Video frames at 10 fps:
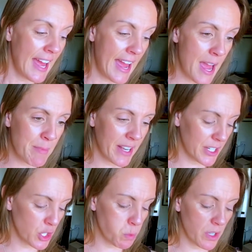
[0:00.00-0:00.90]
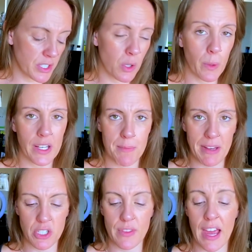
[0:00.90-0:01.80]
and I just wanted to quickly
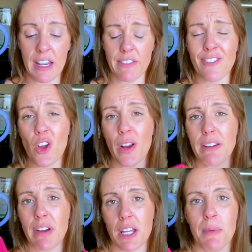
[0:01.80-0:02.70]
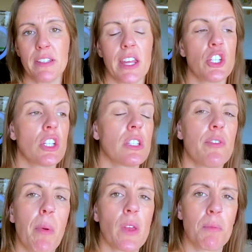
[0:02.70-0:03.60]
mention that. And if you've got any recommendations
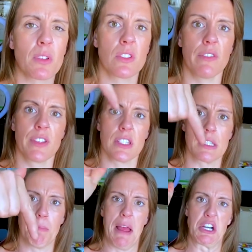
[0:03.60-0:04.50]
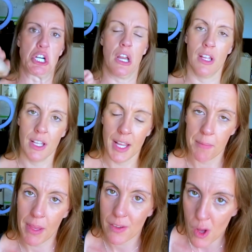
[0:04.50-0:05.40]
for Pokemon stuff, smash
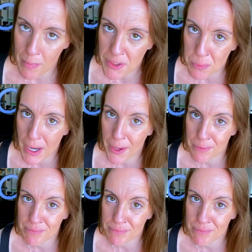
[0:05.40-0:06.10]
me a comment below.